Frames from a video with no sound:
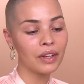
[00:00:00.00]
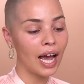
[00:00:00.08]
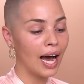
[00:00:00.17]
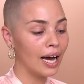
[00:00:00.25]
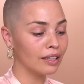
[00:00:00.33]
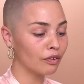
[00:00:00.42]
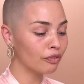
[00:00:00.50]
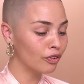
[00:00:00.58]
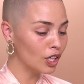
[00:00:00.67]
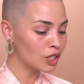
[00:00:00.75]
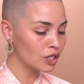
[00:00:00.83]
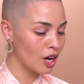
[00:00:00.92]
And
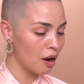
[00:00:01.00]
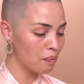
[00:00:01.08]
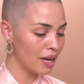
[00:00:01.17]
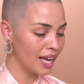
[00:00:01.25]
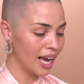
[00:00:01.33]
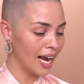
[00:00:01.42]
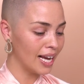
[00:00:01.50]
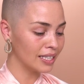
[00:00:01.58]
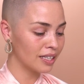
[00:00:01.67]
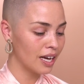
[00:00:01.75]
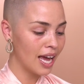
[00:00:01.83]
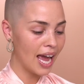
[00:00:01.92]
first up
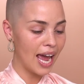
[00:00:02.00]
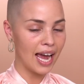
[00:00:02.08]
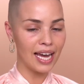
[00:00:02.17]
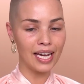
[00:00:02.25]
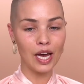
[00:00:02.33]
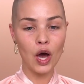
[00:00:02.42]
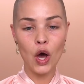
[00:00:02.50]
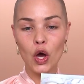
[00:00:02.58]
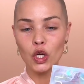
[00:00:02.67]
is a